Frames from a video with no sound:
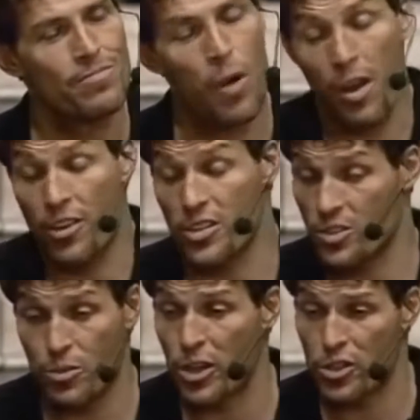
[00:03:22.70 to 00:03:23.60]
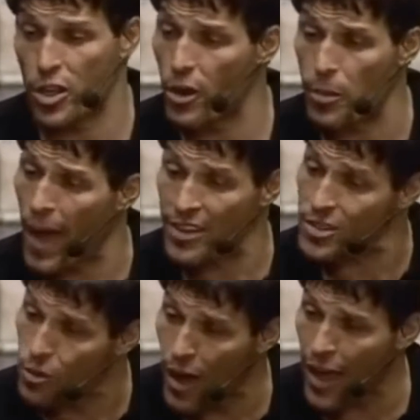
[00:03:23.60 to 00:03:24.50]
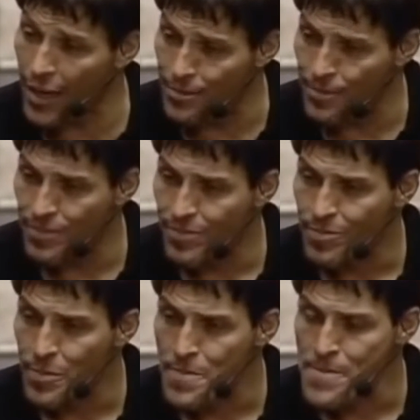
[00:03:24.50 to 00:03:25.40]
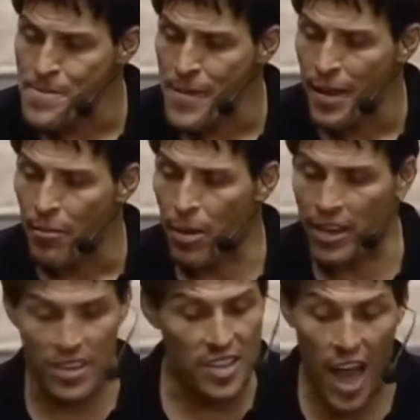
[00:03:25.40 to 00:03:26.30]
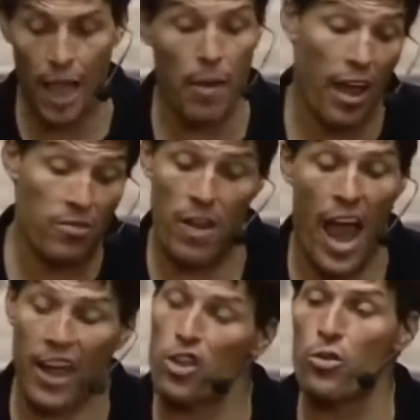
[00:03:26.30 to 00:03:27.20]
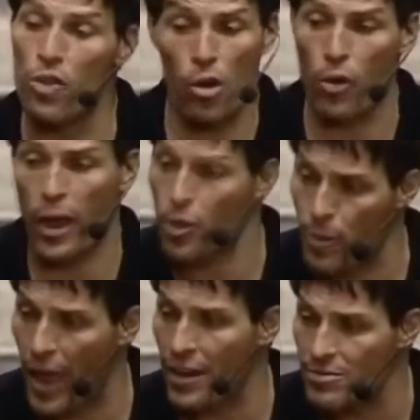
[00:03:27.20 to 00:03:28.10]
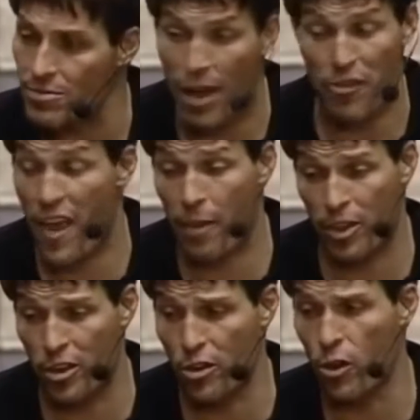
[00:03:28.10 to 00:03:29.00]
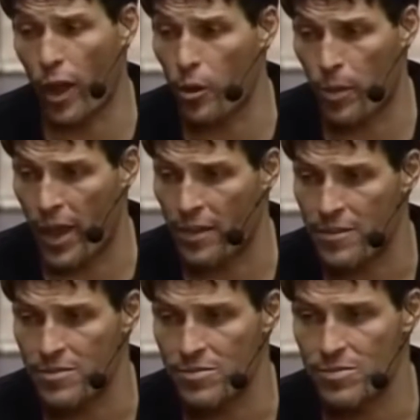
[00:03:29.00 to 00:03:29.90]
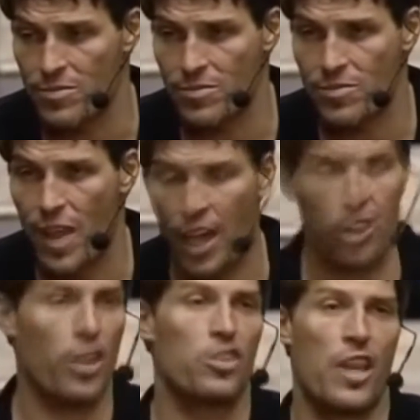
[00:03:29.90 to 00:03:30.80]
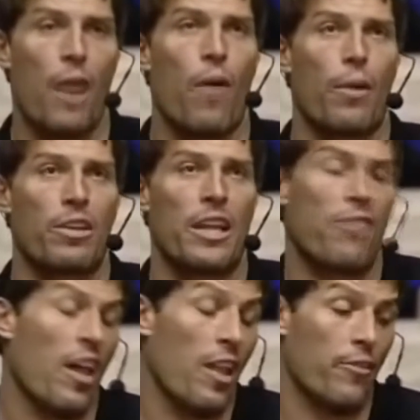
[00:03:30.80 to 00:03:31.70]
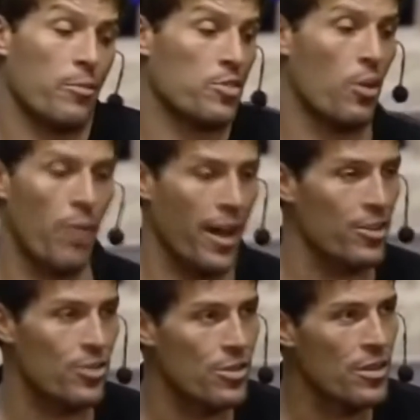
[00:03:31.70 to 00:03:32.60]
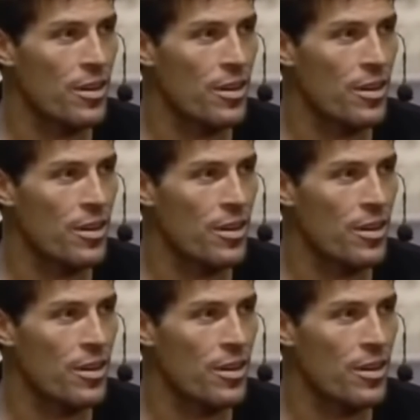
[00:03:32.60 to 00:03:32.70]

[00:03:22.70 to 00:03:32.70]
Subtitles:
part of it is 3 years ago he passed away. But at the time, I knew no greater pain. My family knew no greater pain. I couldn't understand why he would leave. I loved him so much.